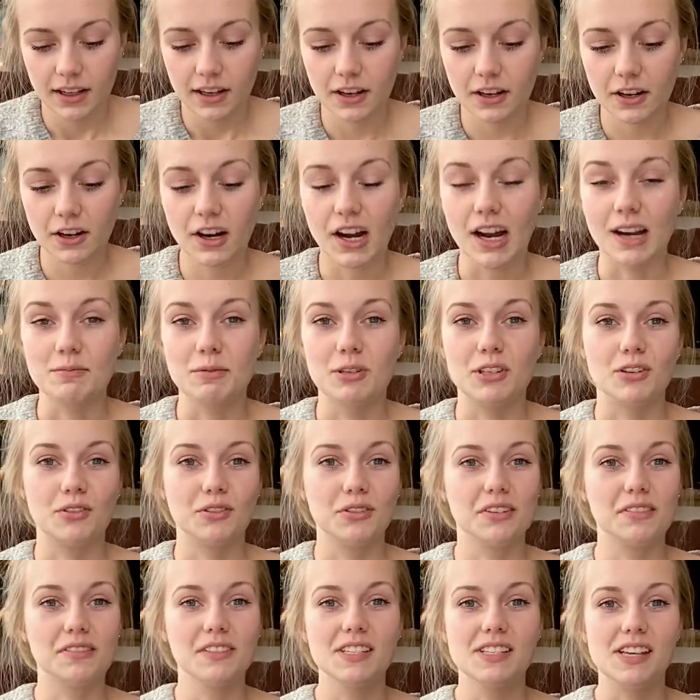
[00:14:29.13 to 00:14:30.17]
I'm so
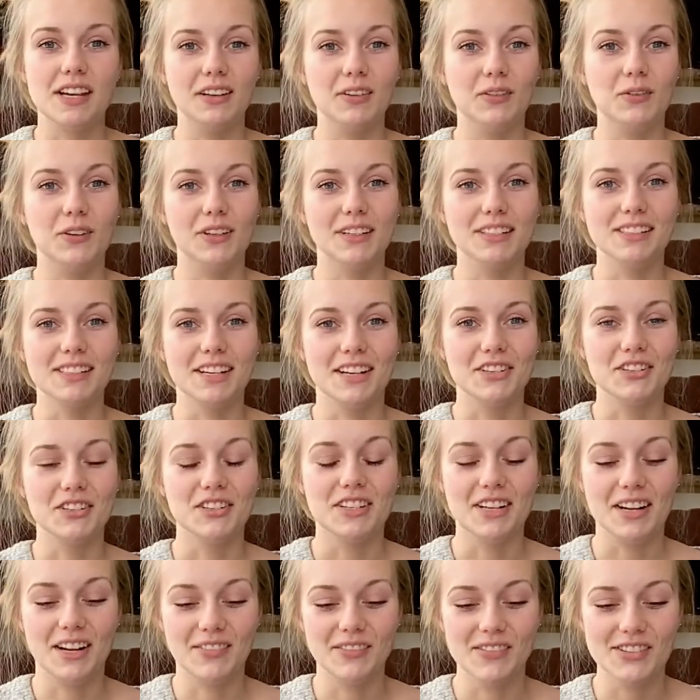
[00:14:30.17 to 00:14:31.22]
nervous. I don't want to touch
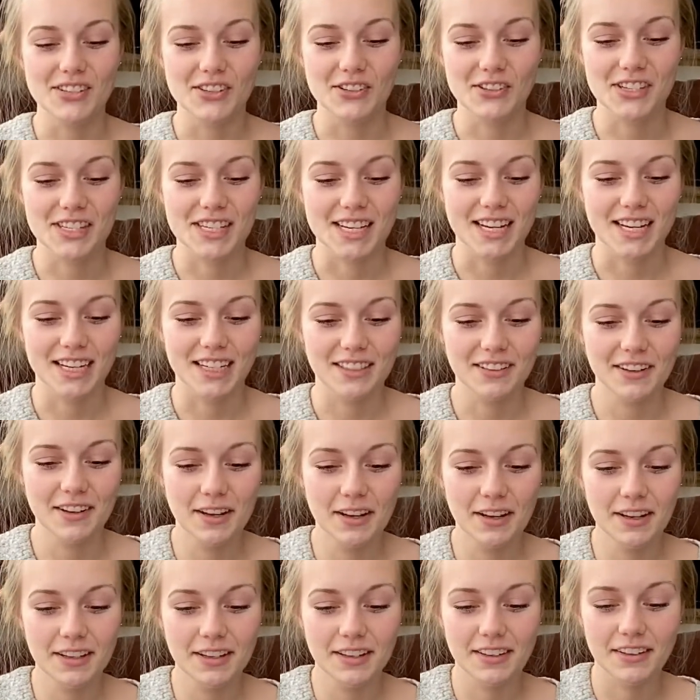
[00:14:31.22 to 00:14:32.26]
it. I'm so scared.
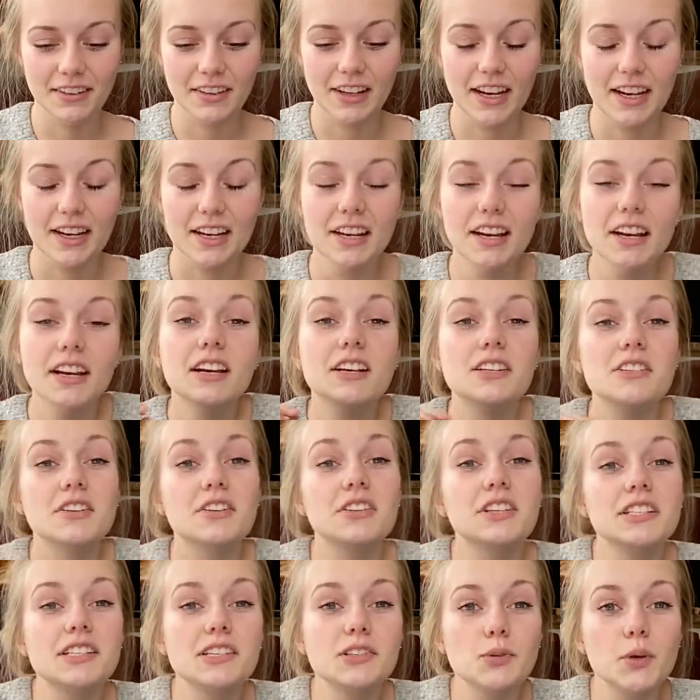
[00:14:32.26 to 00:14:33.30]
Okay, so
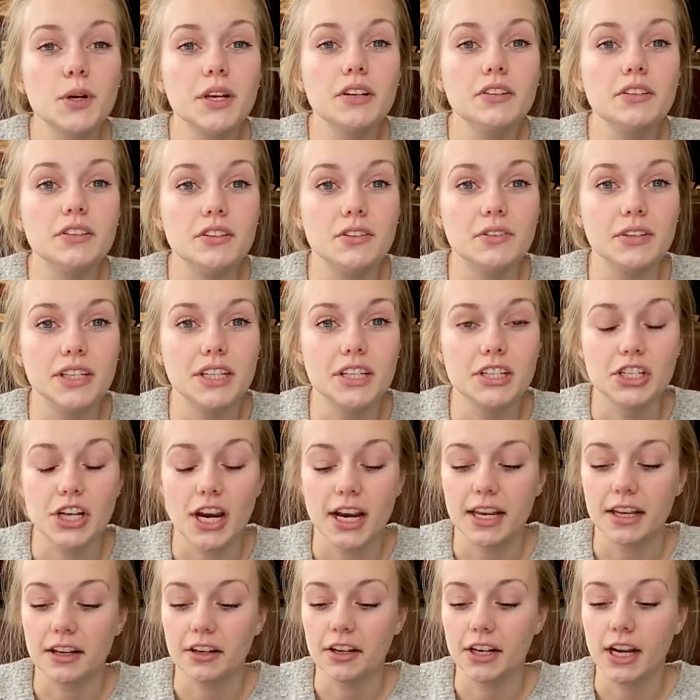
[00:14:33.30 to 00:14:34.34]
this is what you do when you're
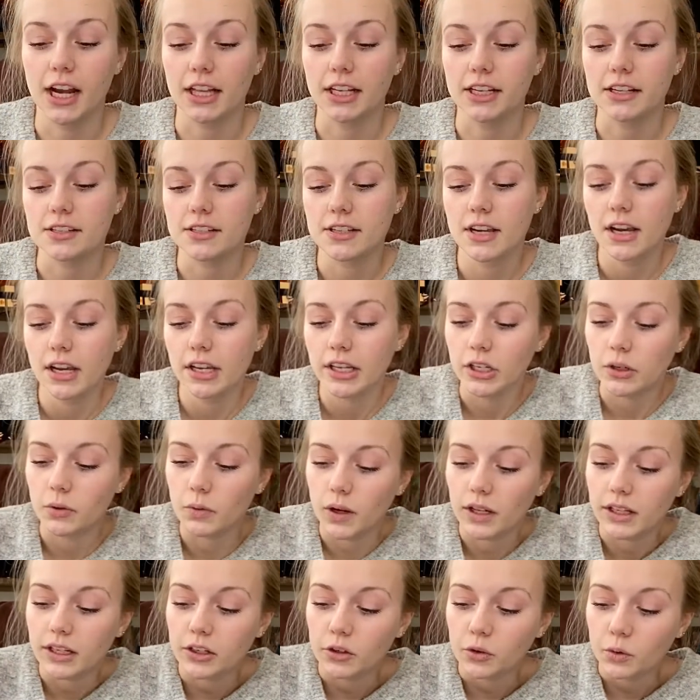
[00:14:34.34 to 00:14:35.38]
checking your cuttings. You
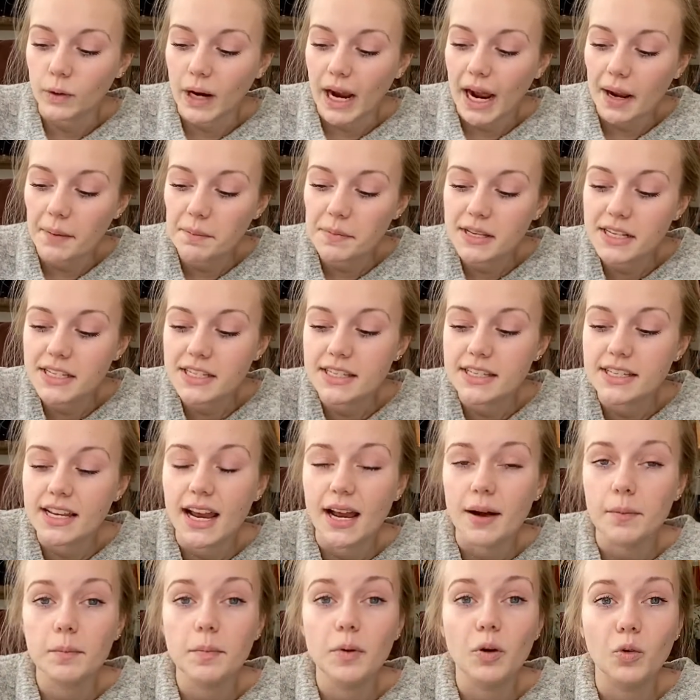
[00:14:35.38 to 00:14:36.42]
want to grab the
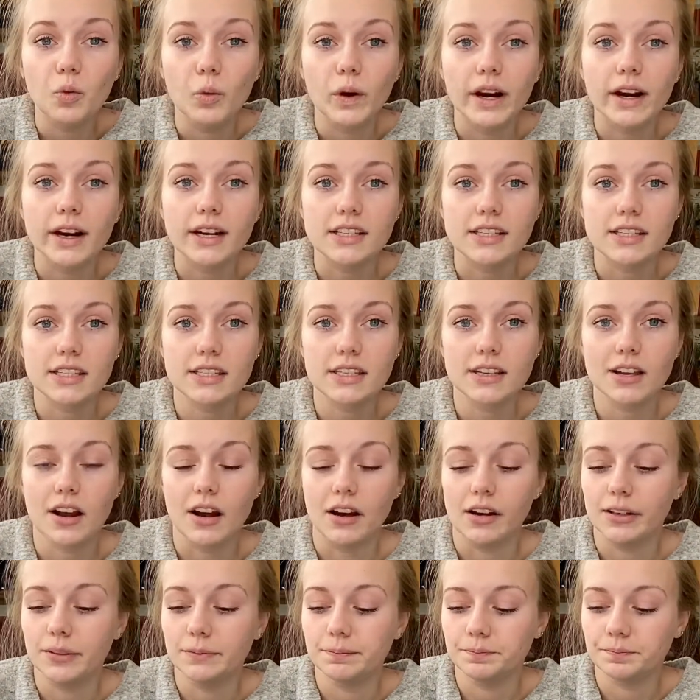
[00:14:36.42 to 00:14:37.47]
stem where it's
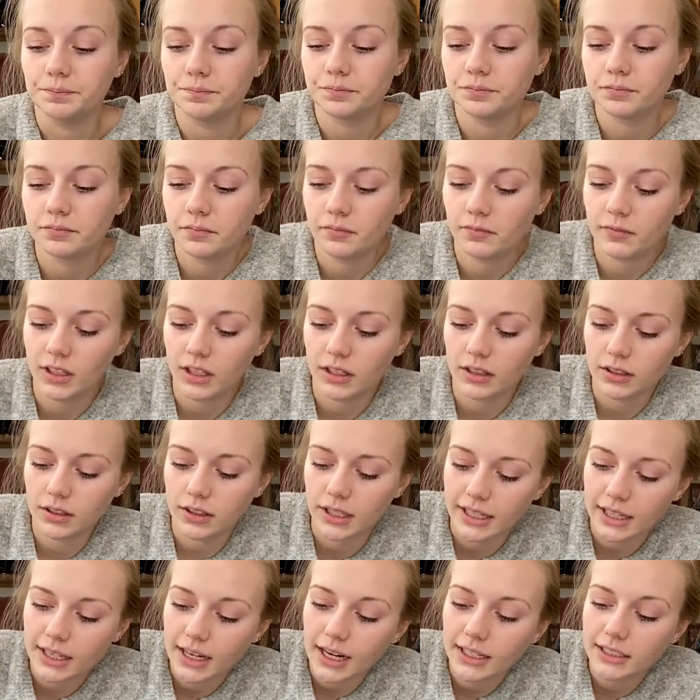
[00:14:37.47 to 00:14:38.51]

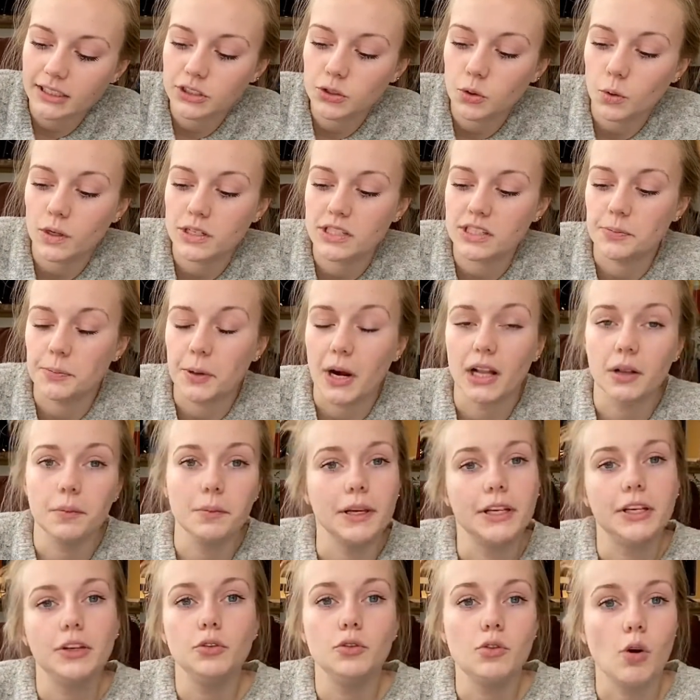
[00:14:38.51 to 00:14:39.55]
like kind of towards the bottom.
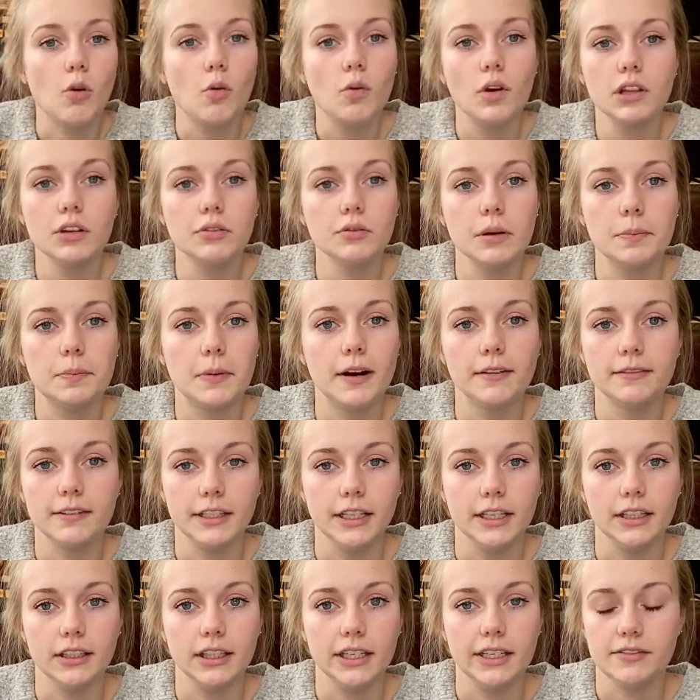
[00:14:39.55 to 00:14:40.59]
Like, you don't want to rip off
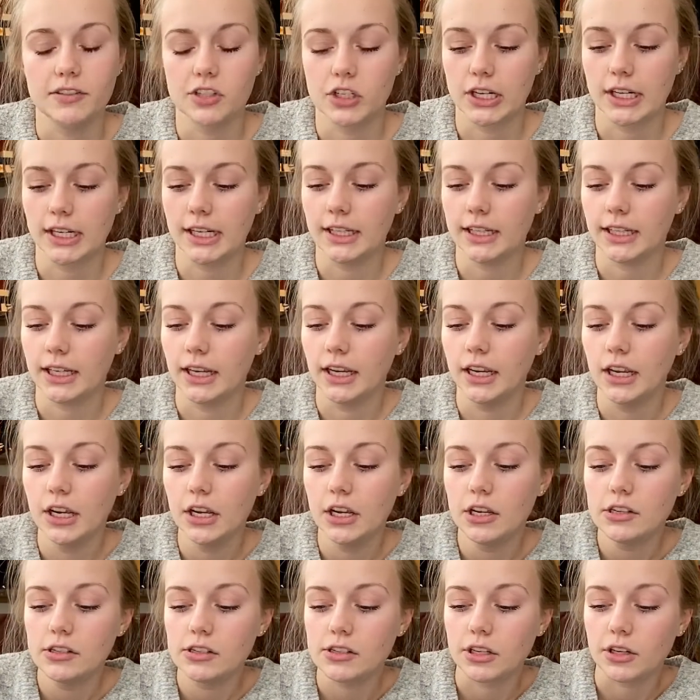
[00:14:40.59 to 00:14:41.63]
any leaves or anything.
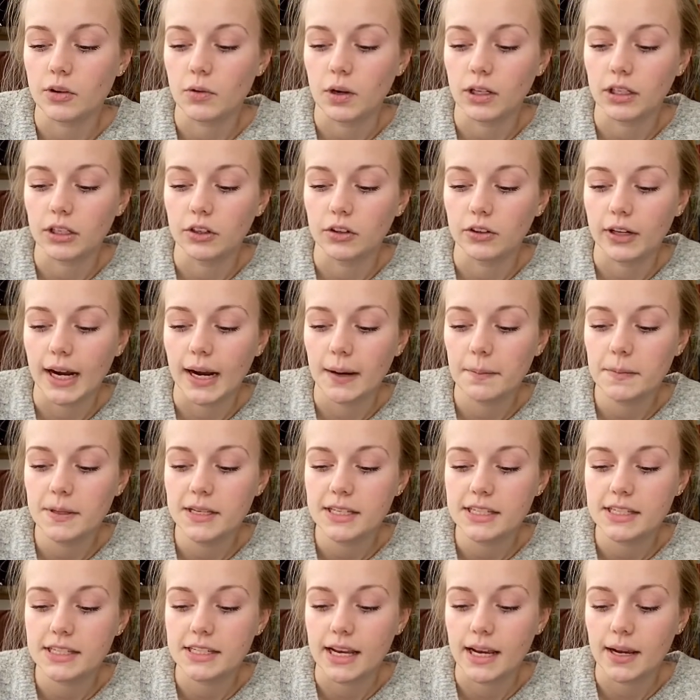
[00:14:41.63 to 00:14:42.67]
So you want to grab the
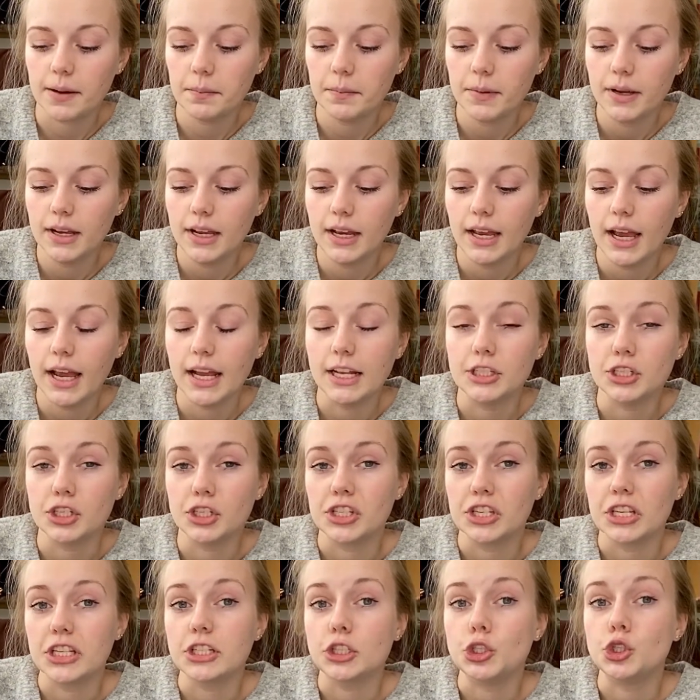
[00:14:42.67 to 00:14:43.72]
stem and
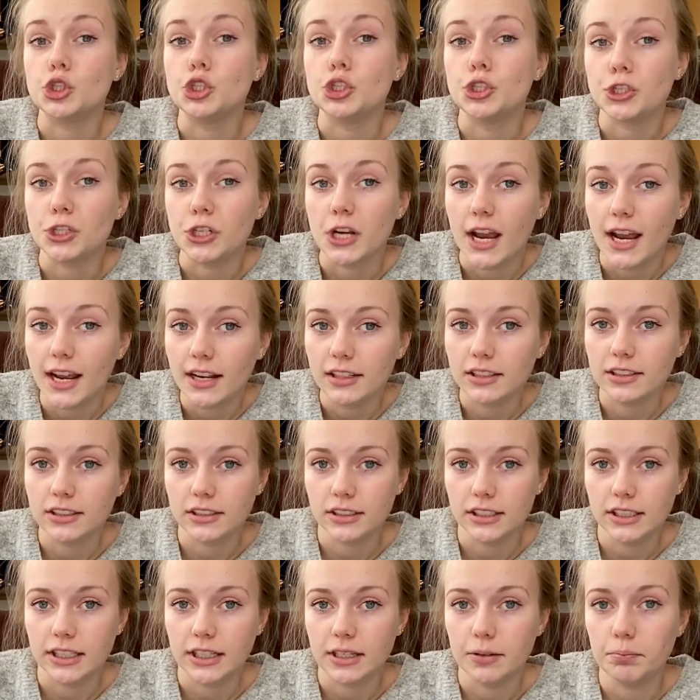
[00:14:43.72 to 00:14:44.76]
just
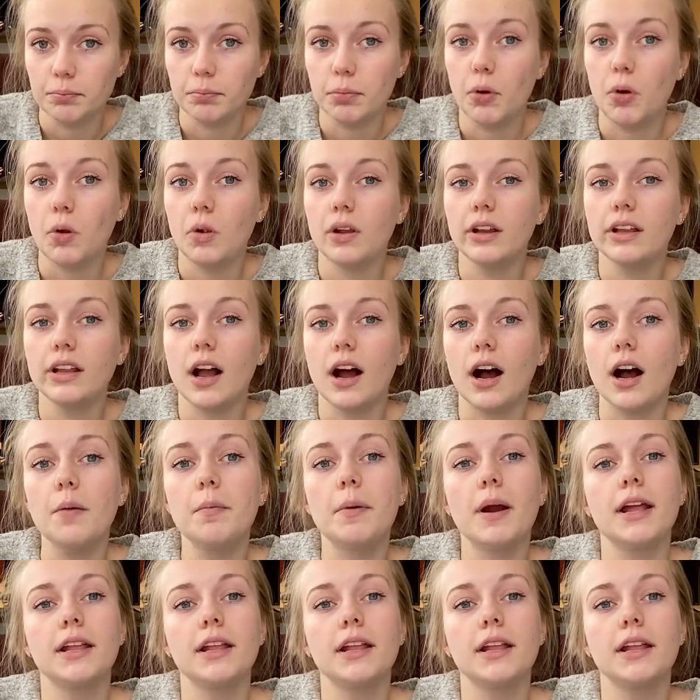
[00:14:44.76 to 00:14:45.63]
gently pull it up.